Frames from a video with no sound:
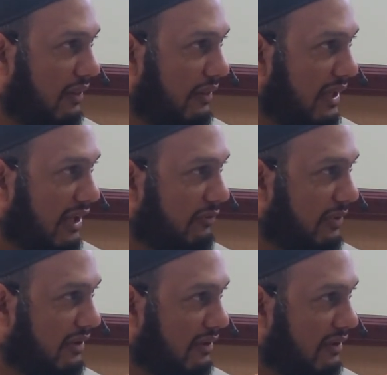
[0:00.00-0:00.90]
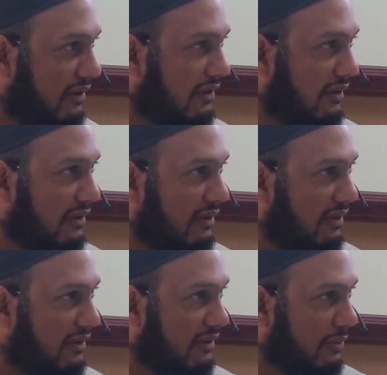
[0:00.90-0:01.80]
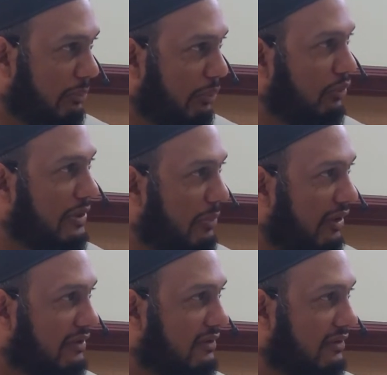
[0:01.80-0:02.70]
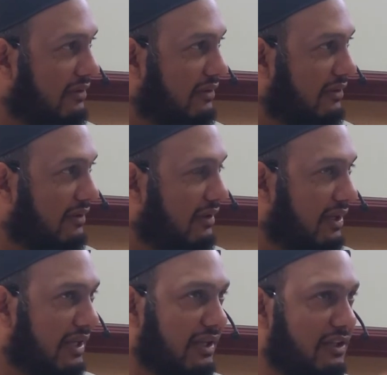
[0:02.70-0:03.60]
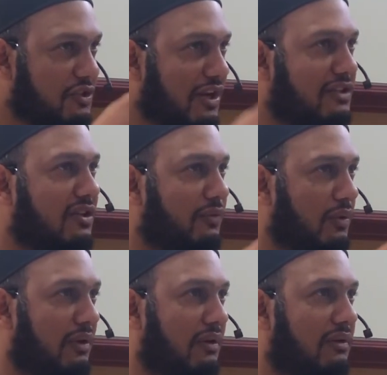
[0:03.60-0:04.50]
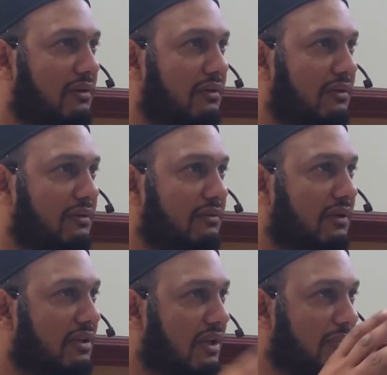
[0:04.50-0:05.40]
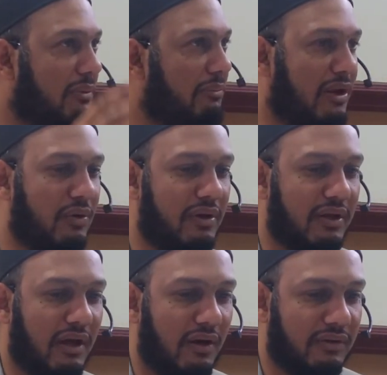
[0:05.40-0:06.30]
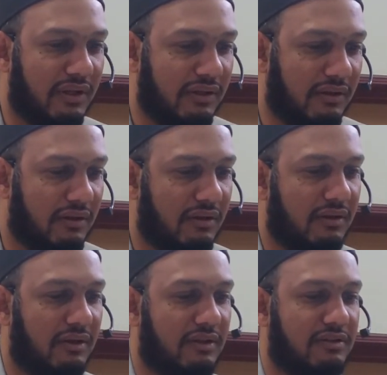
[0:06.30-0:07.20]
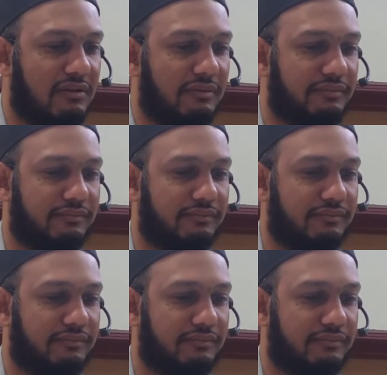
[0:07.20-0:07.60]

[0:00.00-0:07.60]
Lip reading: that have been pulled apart. And little shades of wool that can be blown around and so on.